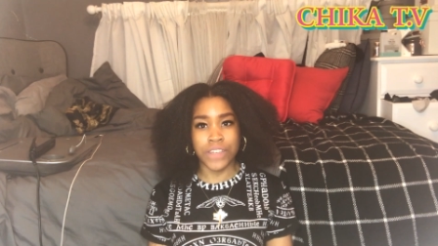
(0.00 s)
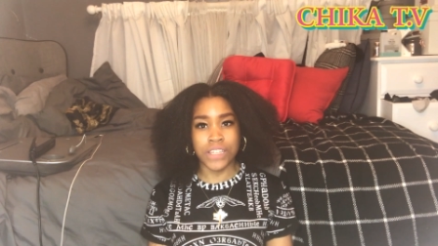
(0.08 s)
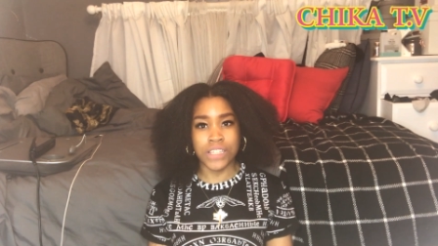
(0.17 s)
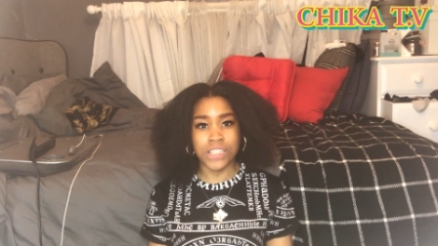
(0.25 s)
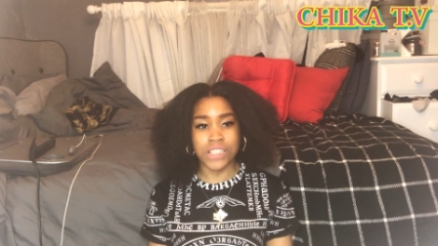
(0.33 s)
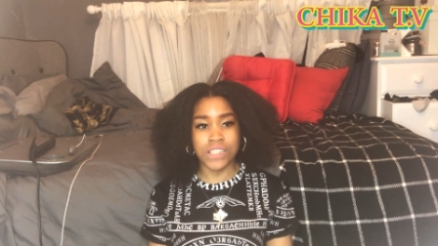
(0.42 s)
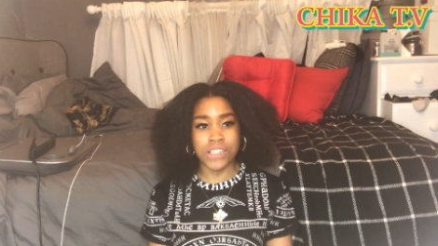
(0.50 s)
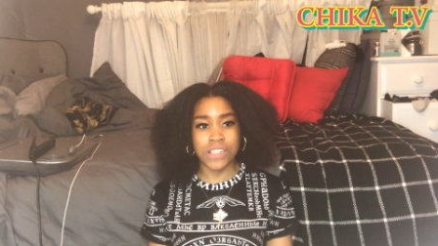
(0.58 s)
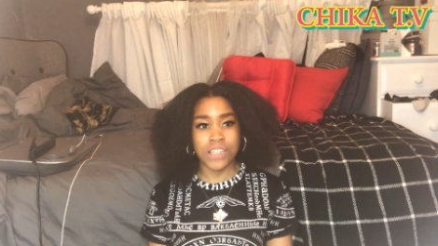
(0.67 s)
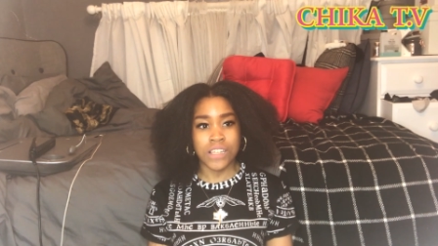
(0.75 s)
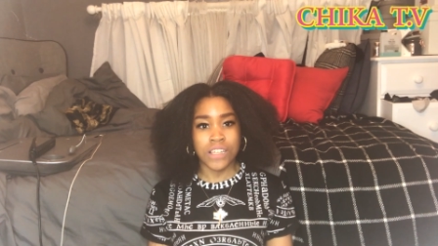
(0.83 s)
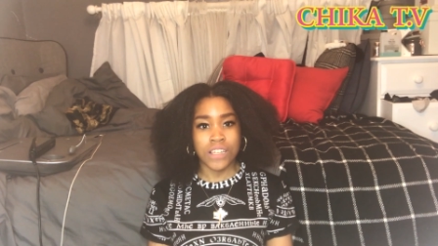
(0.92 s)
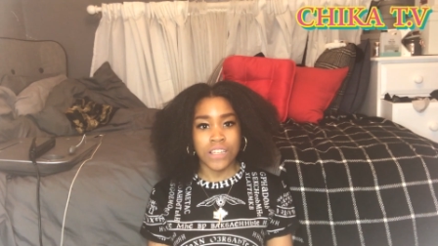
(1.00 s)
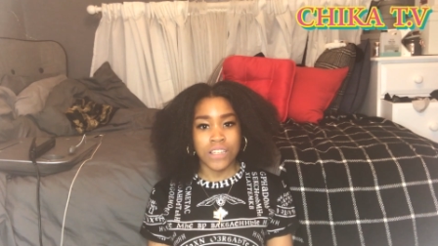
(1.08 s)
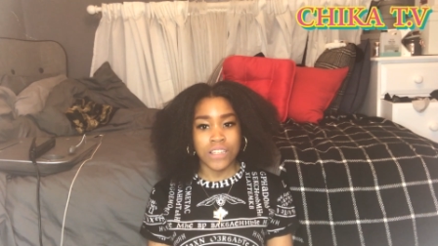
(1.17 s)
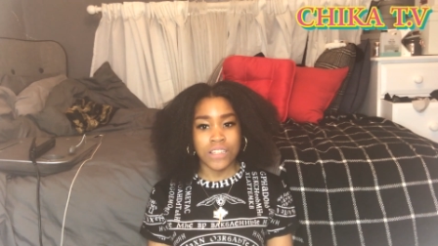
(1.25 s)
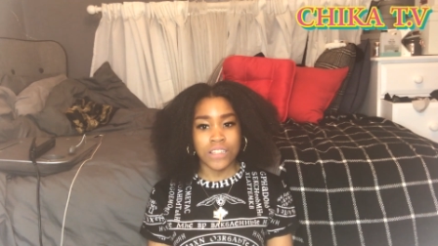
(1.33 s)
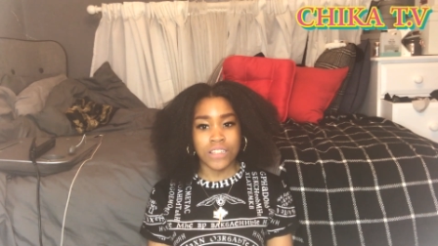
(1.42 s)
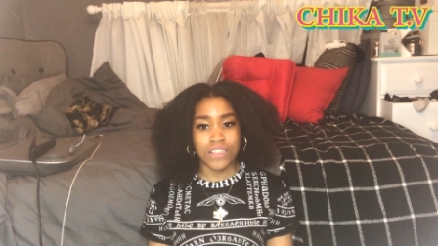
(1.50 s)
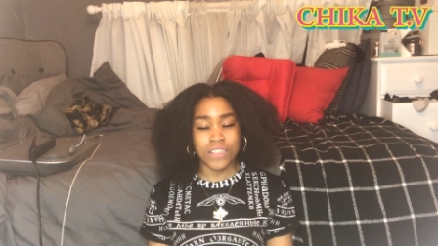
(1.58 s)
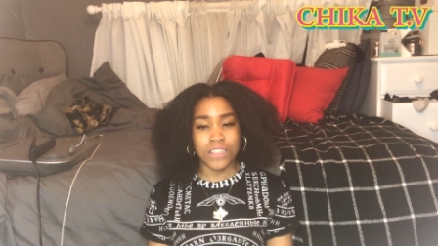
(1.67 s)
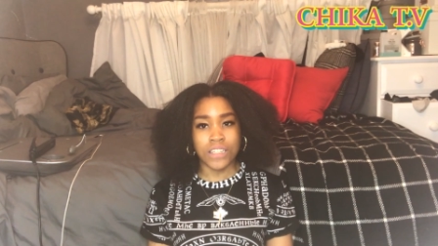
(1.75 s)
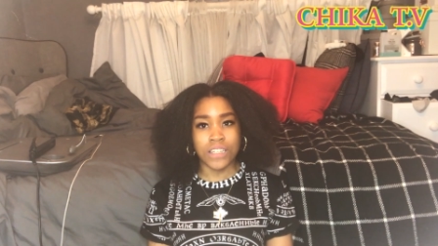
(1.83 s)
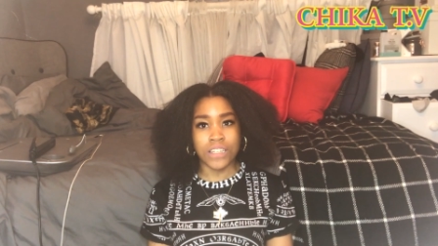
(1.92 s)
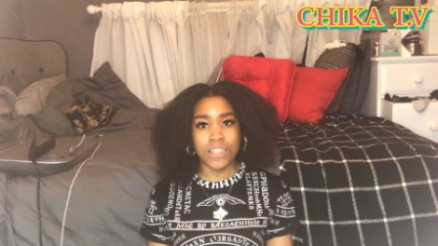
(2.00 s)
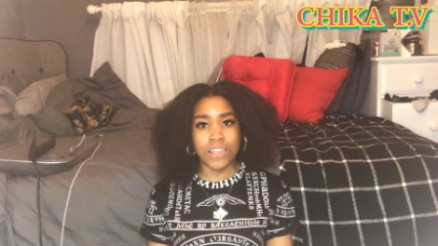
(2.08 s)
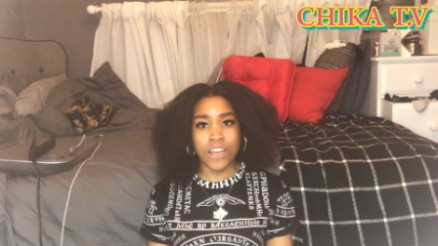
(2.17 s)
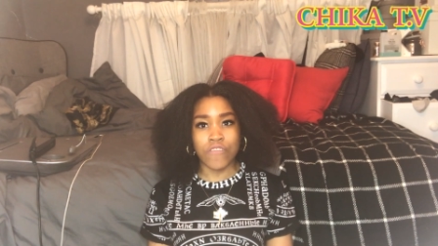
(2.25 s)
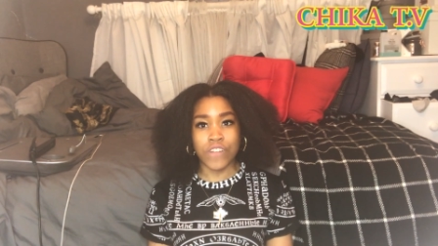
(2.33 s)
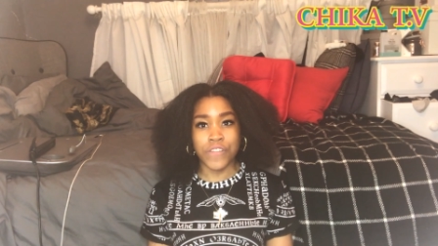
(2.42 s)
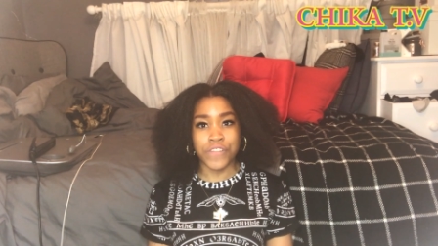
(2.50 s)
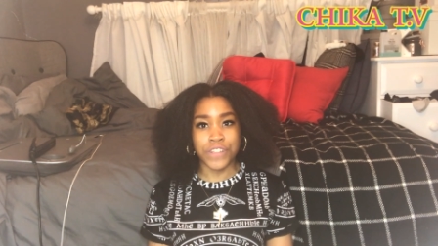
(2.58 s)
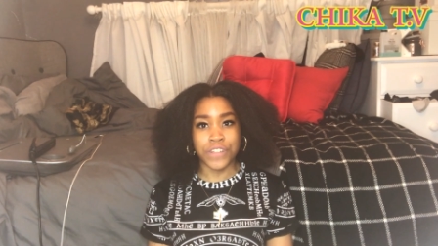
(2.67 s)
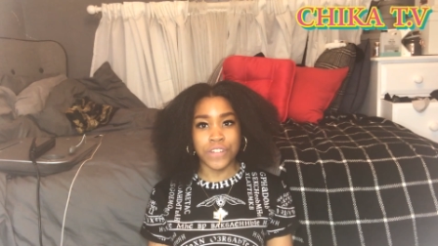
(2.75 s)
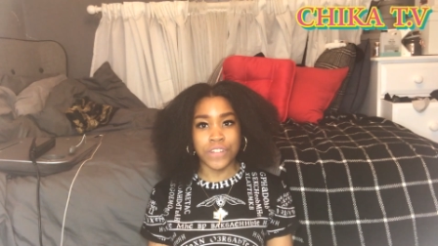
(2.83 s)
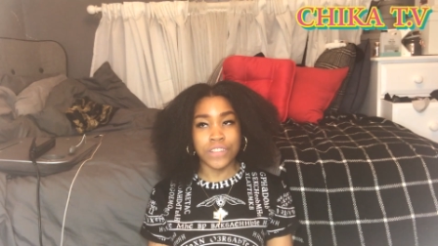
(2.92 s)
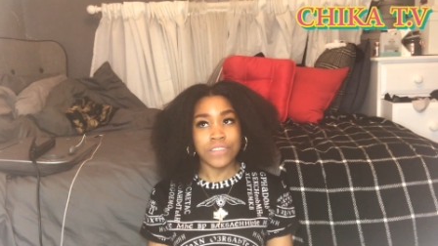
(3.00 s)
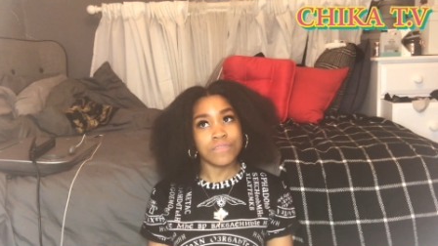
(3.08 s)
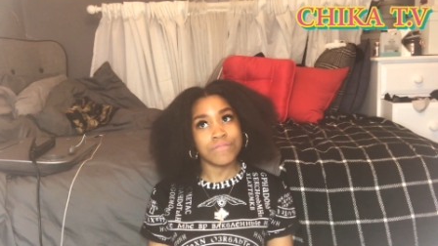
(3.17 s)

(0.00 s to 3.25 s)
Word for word: fears yeah, I'd rather